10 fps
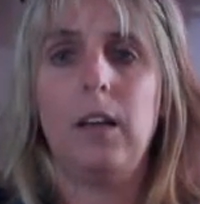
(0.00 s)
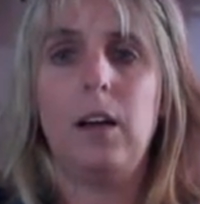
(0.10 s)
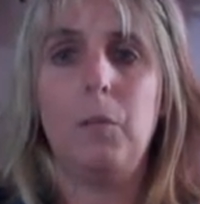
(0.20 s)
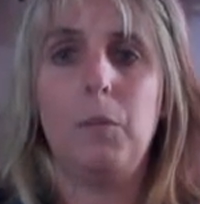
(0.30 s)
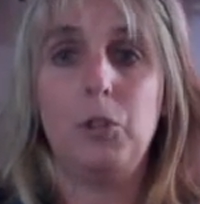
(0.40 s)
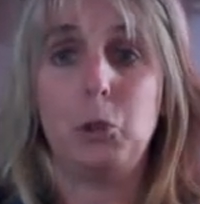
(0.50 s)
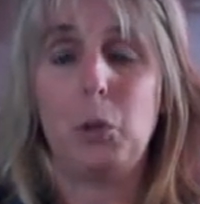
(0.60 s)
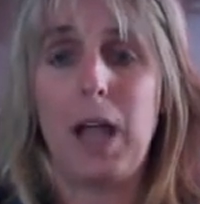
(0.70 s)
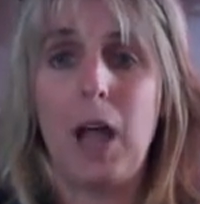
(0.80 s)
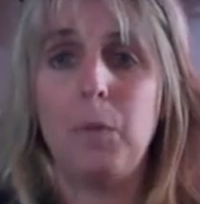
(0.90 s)
Um, in
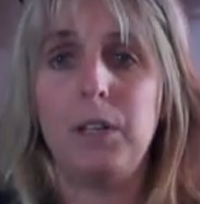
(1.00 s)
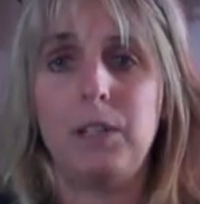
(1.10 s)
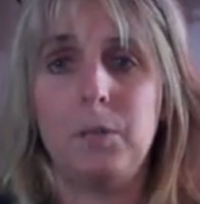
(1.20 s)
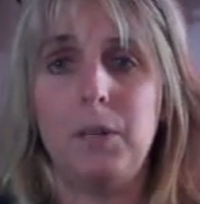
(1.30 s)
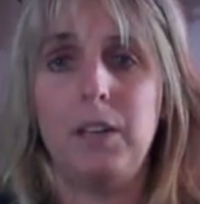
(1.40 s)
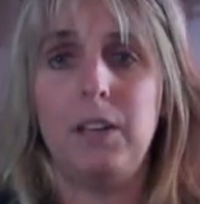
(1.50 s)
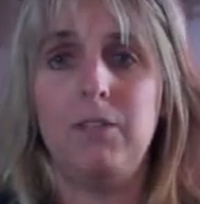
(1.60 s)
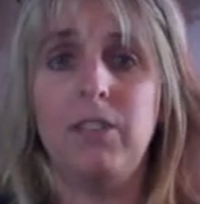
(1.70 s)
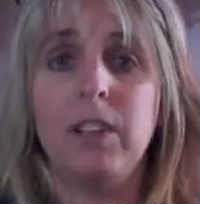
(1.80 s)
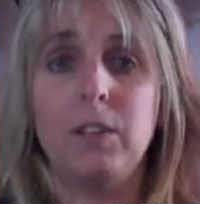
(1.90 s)
short, happy to be
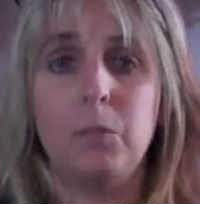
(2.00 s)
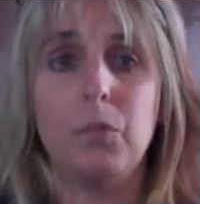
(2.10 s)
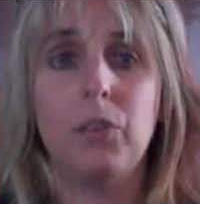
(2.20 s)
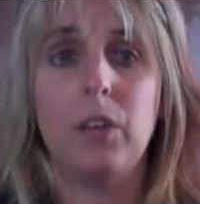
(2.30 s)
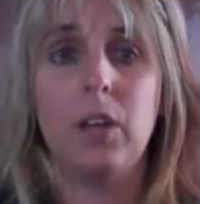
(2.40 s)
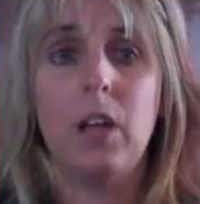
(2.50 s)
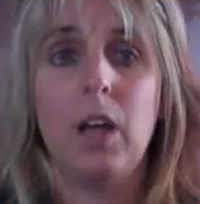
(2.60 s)
victims.